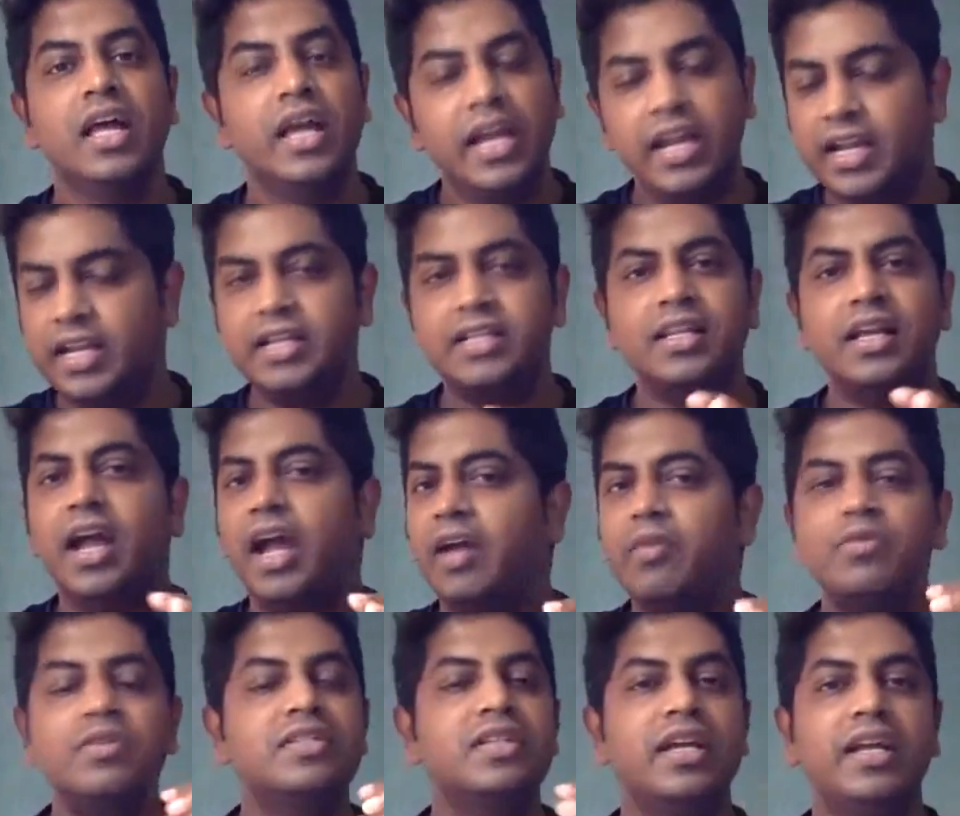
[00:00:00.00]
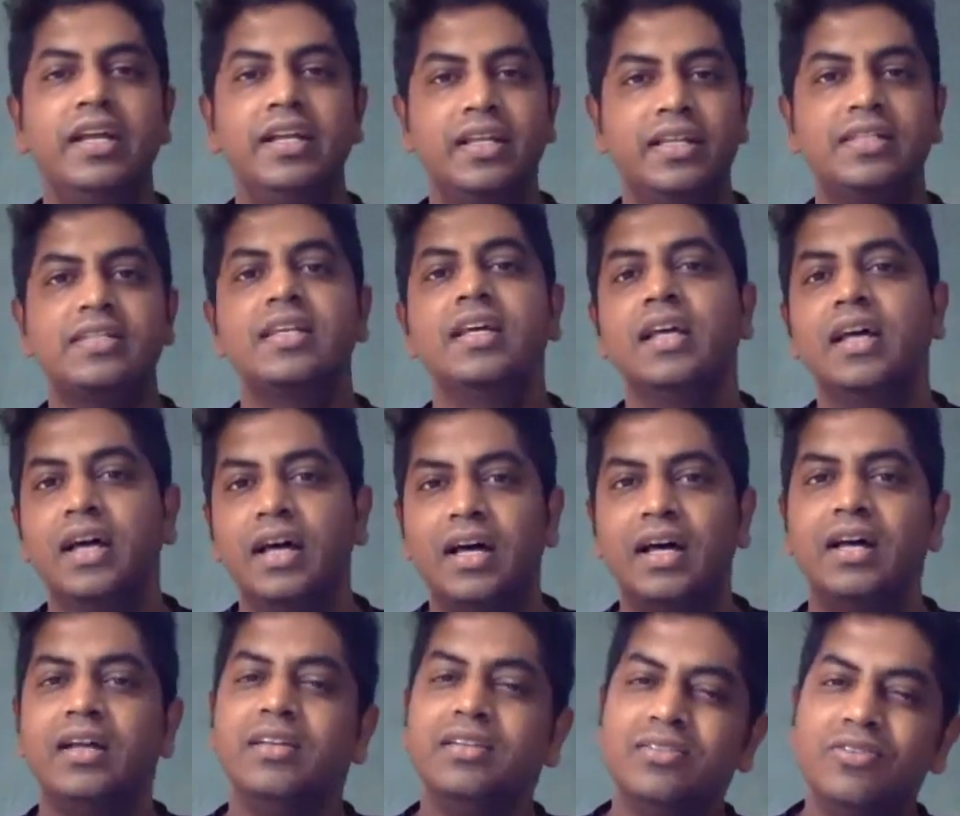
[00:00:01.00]
I would say it is
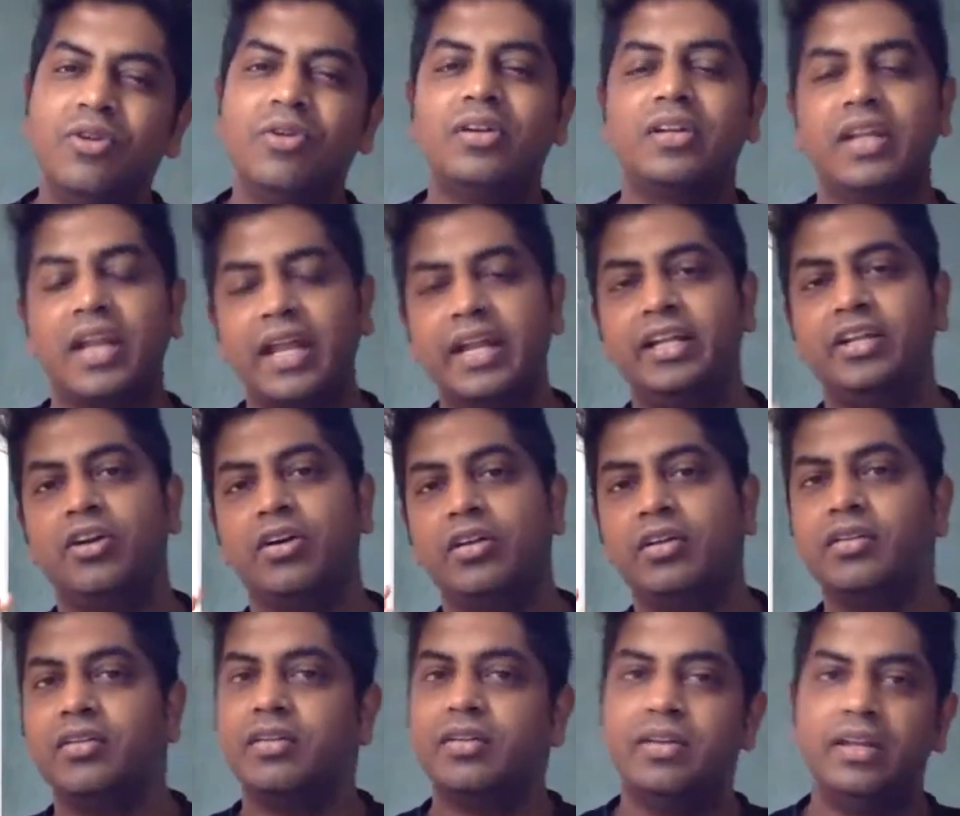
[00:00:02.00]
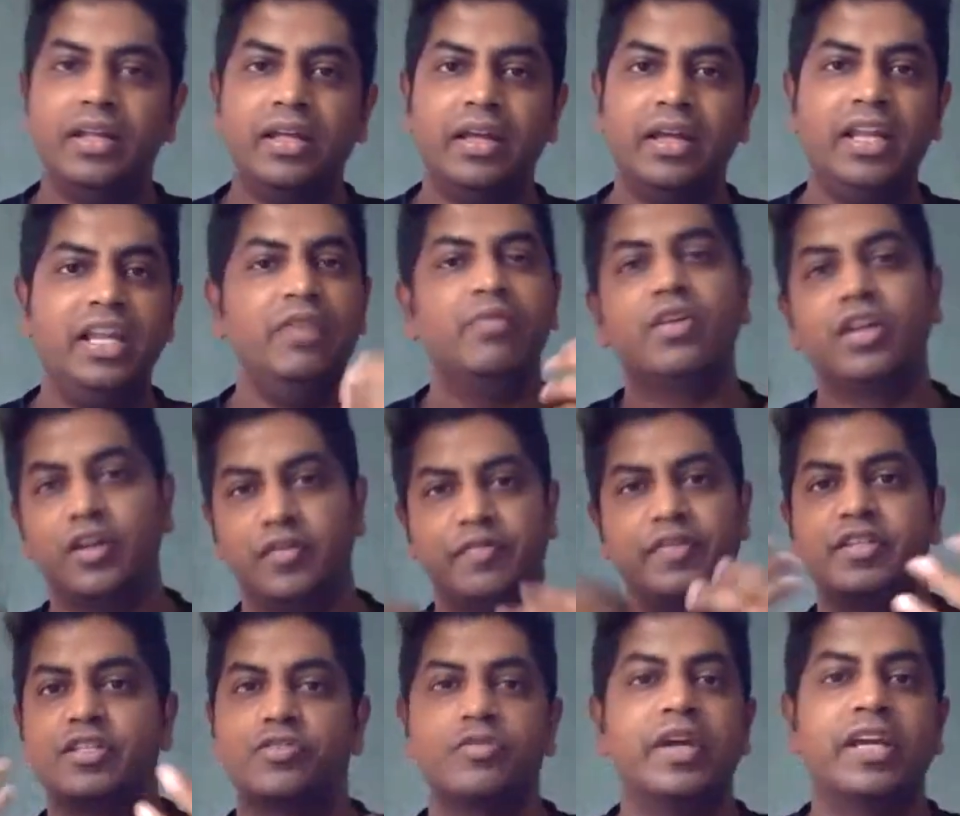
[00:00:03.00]
not right on any one of
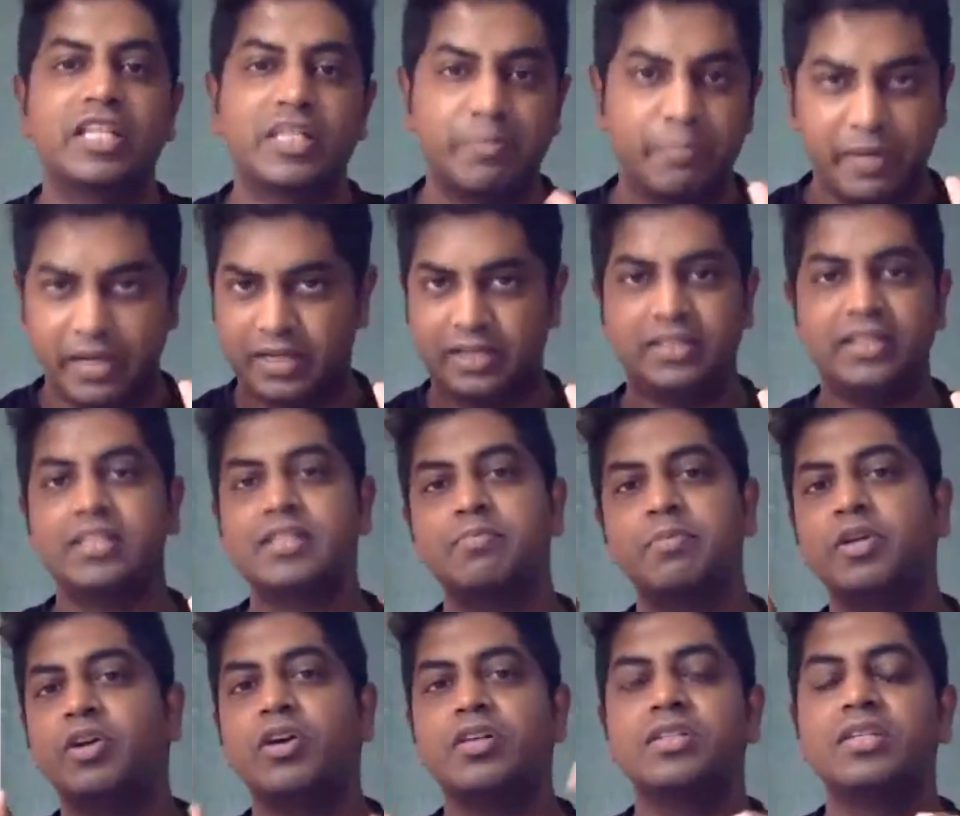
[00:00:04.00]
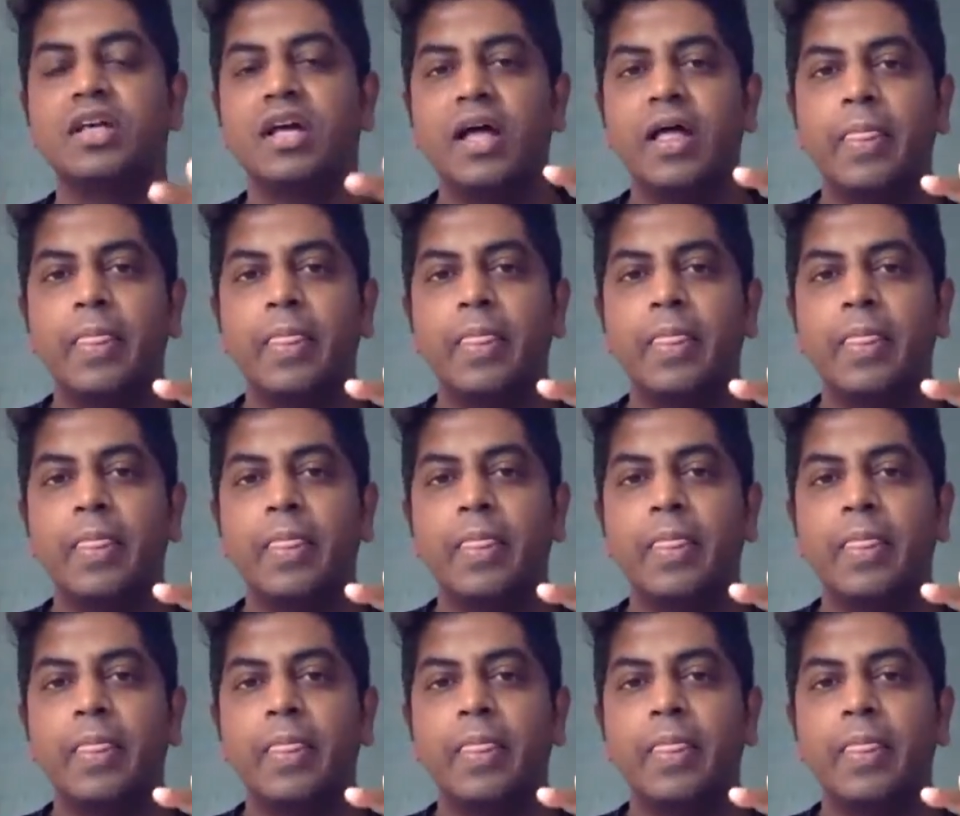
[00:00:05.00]
us to expect this, because,